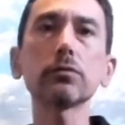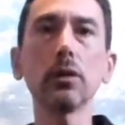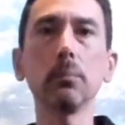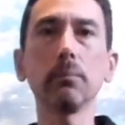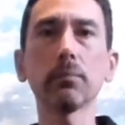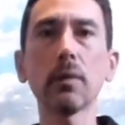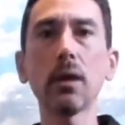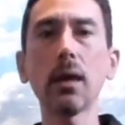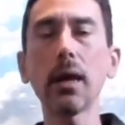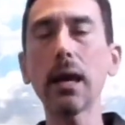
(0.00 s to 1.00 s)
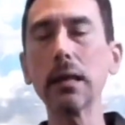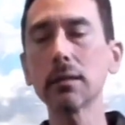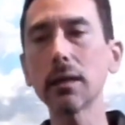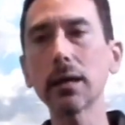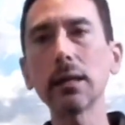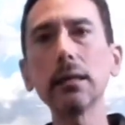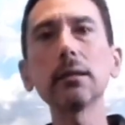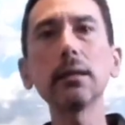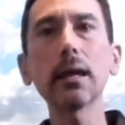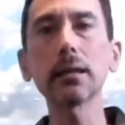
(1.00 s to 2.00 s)
from. And that in
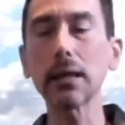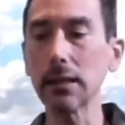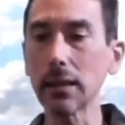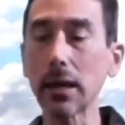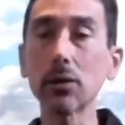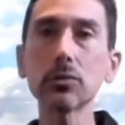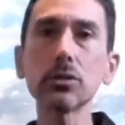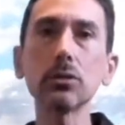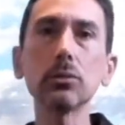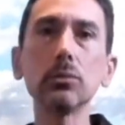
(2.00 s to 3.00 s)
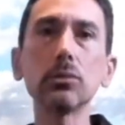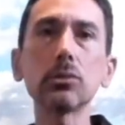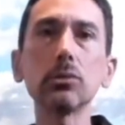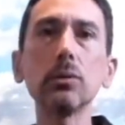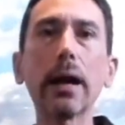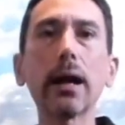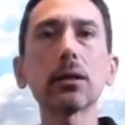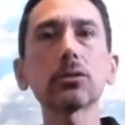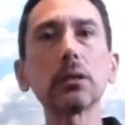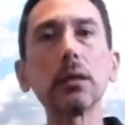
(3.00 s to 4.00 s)
the end allows you to
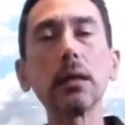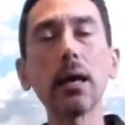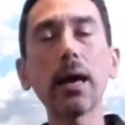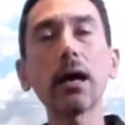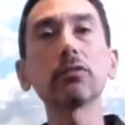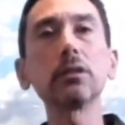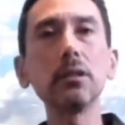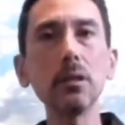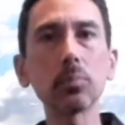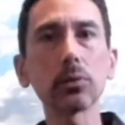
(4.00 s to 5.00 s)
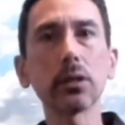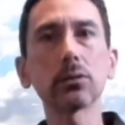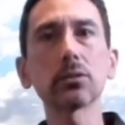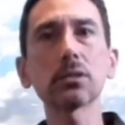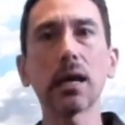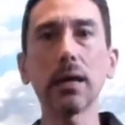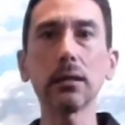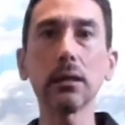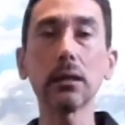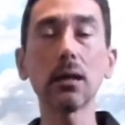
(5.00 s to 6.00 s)
actually have a deeper
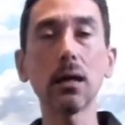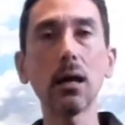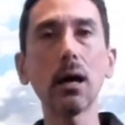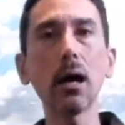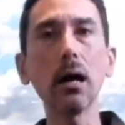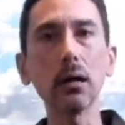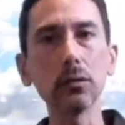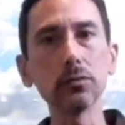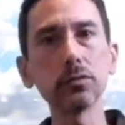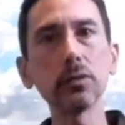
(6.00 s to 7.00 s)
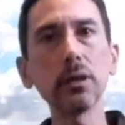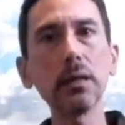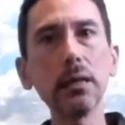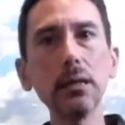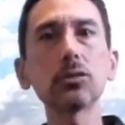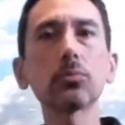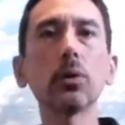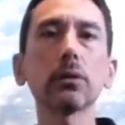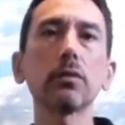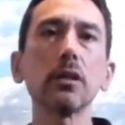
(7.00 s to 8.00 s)
understanding of each
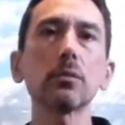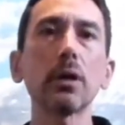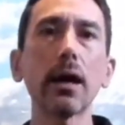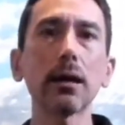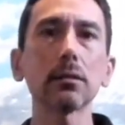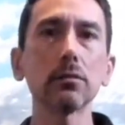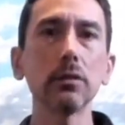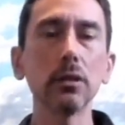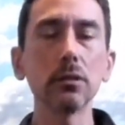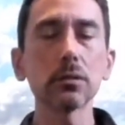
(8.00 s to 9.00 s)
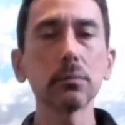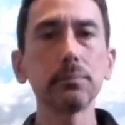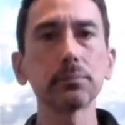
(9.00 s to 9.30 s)
one of these activities.